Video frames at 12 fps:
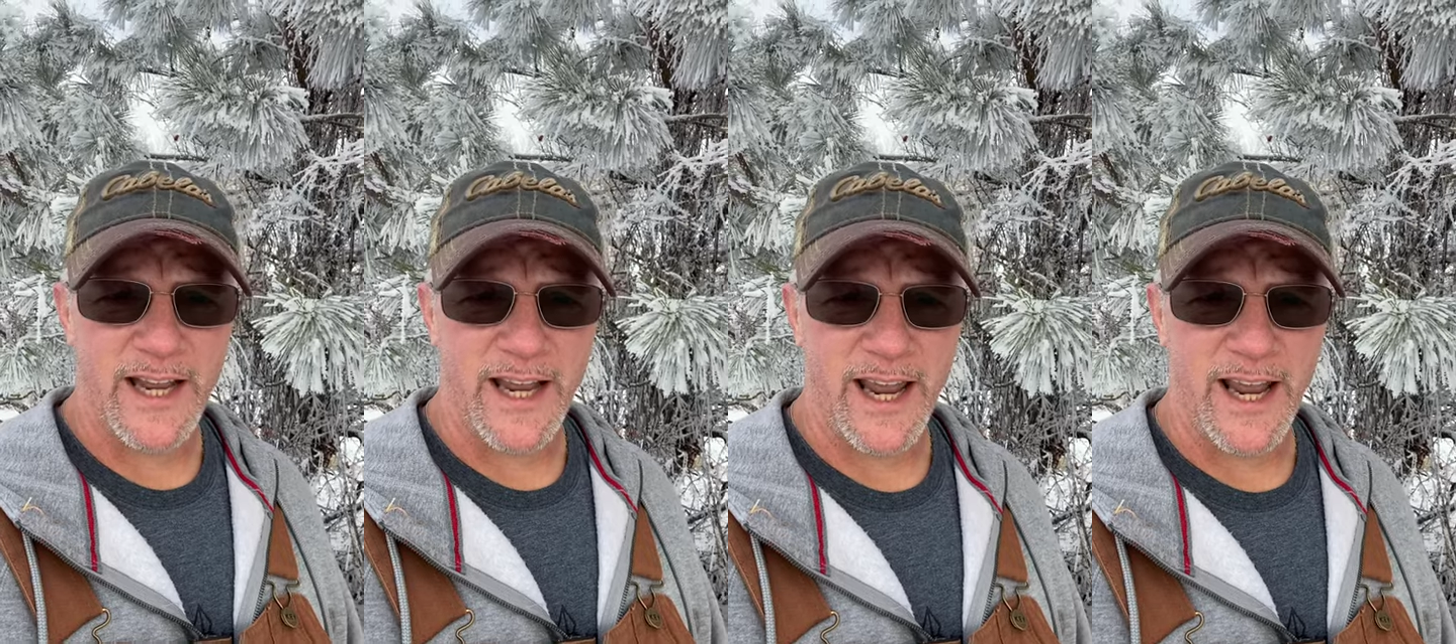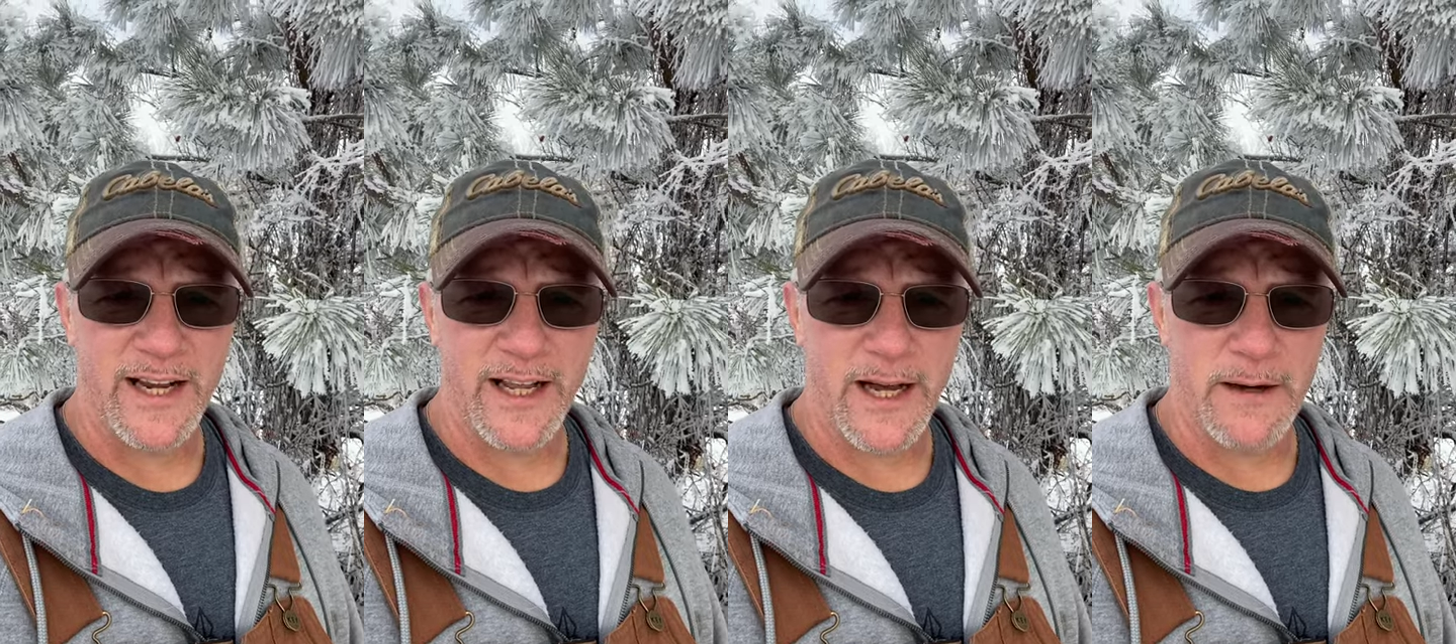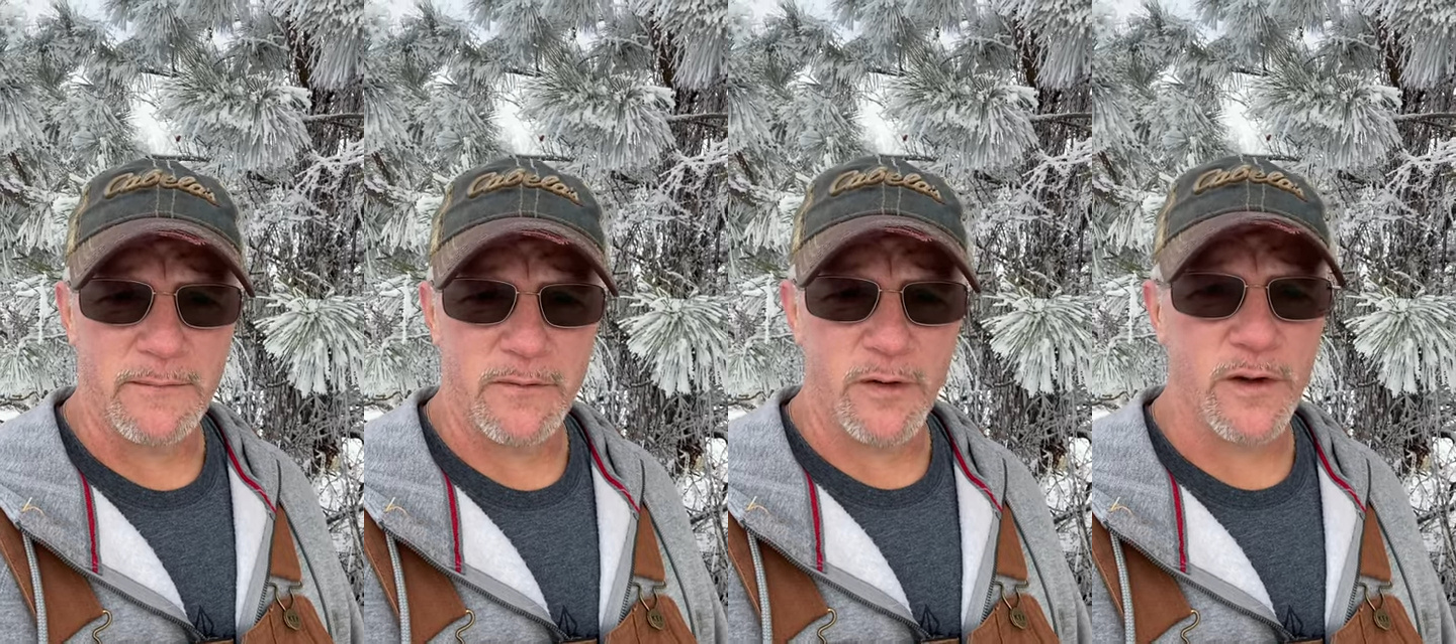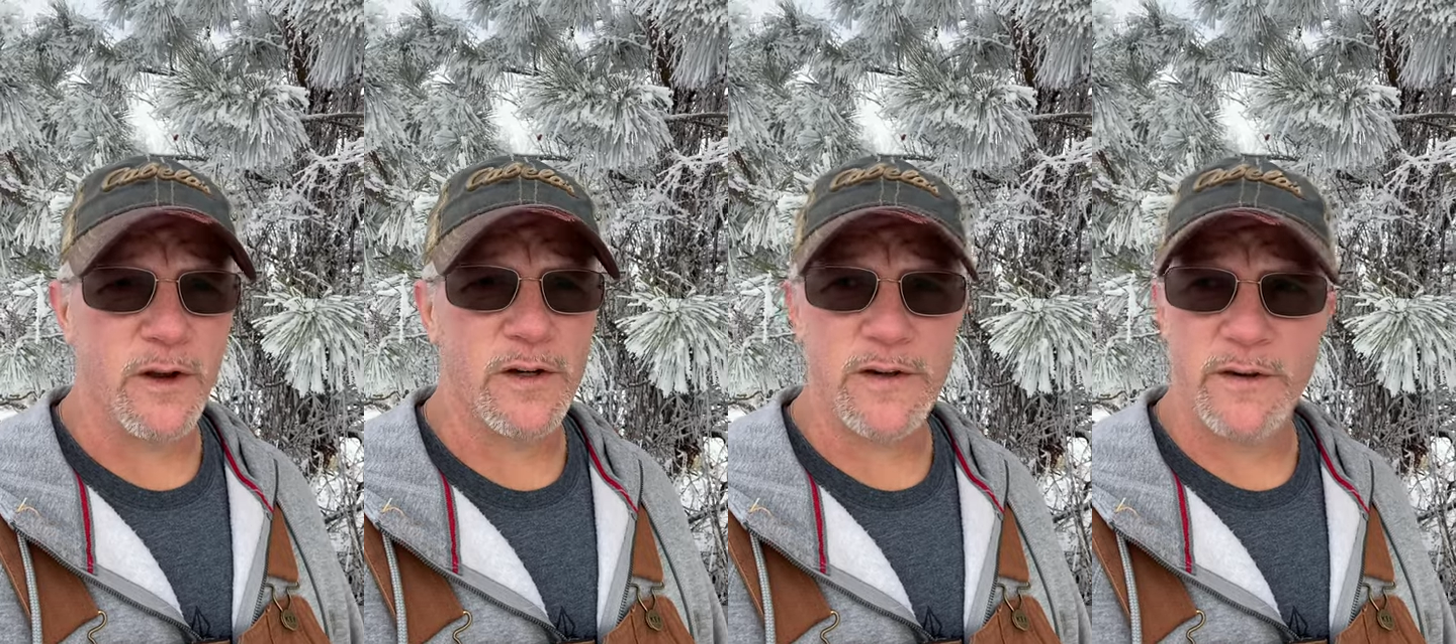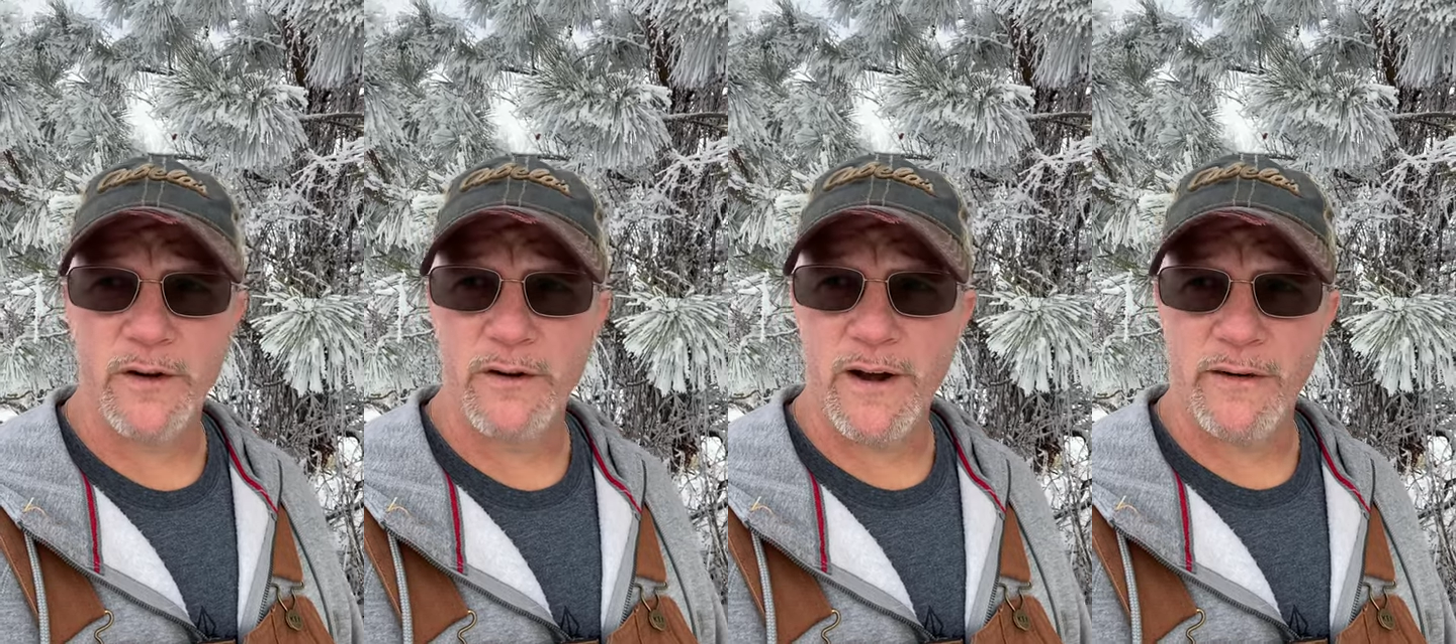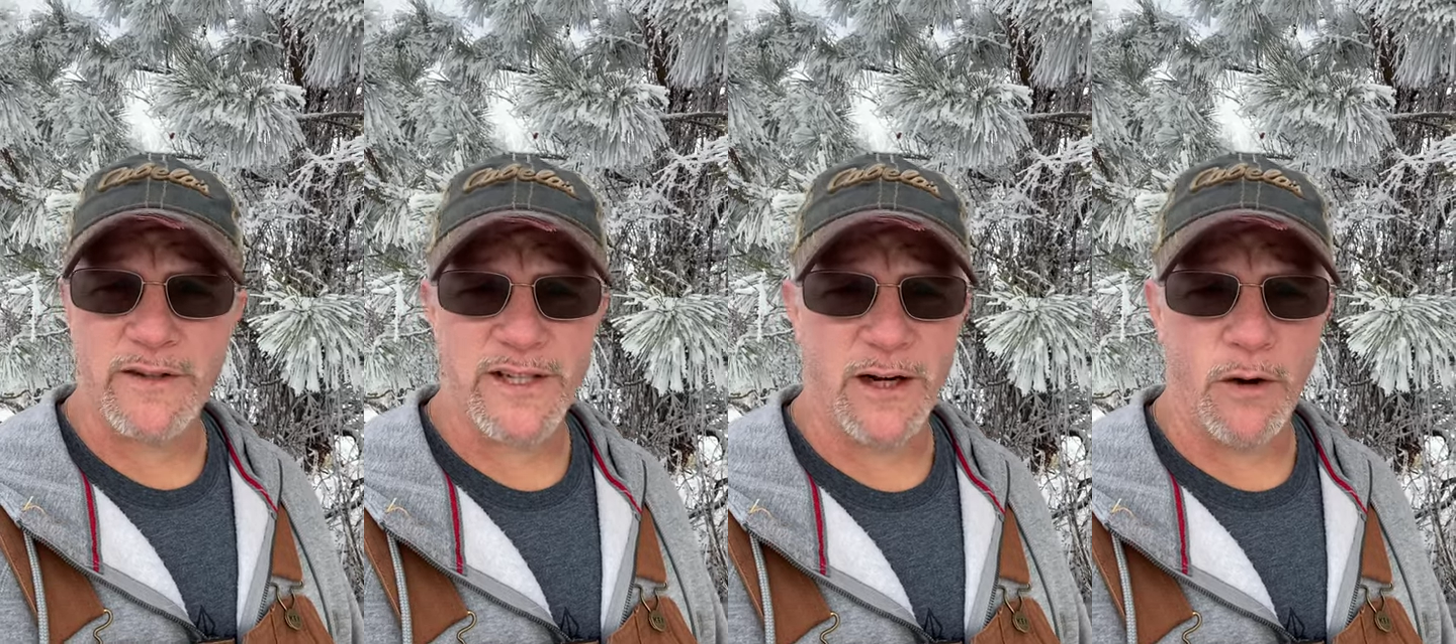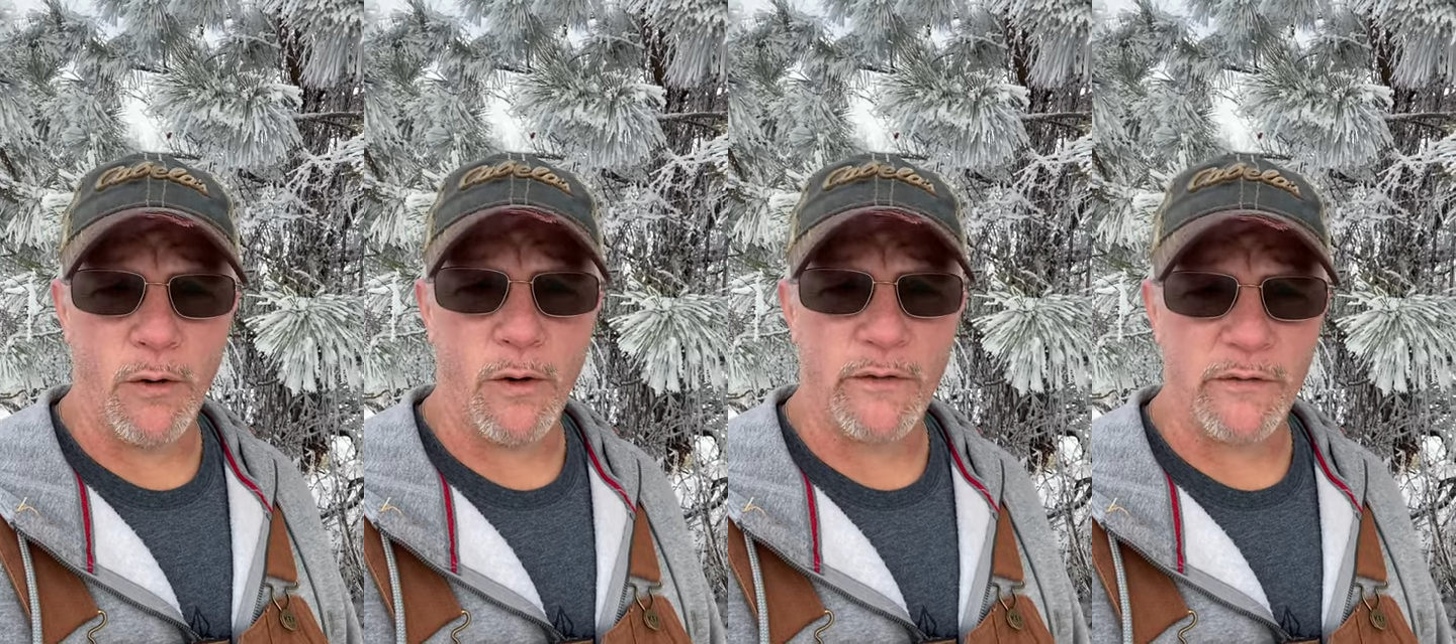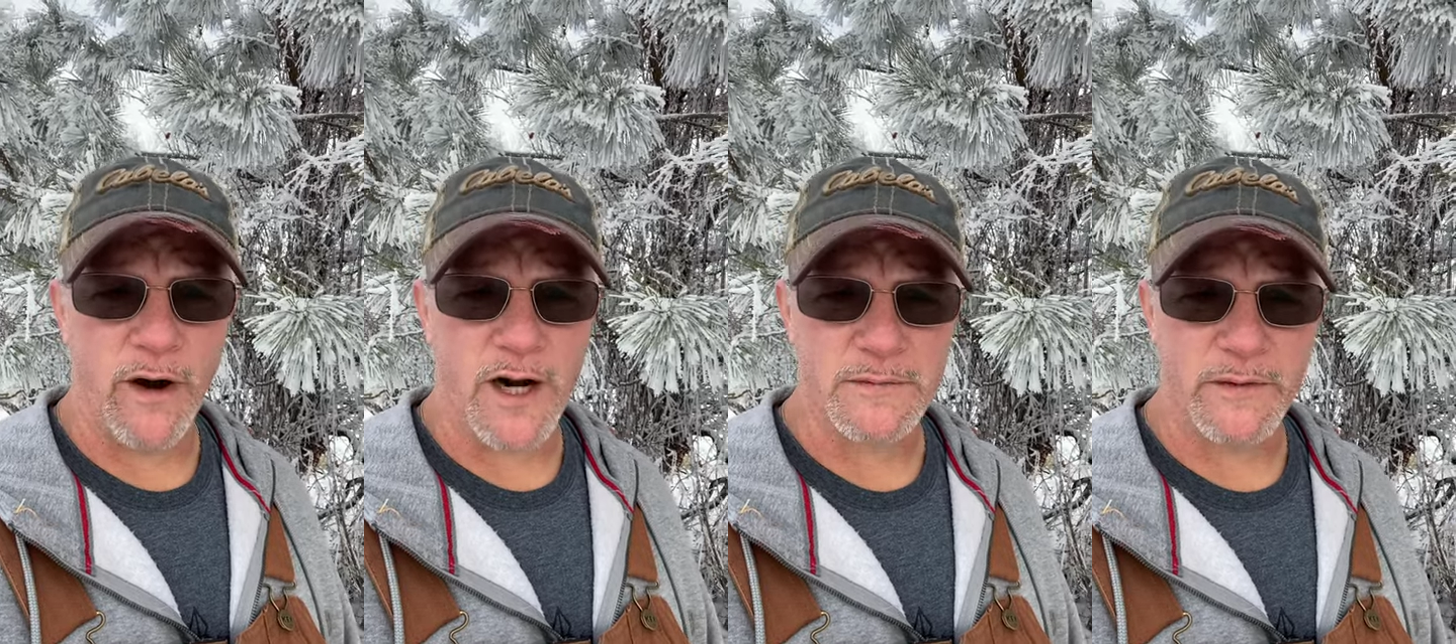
and um, for those of you who've never seen a hoarfrost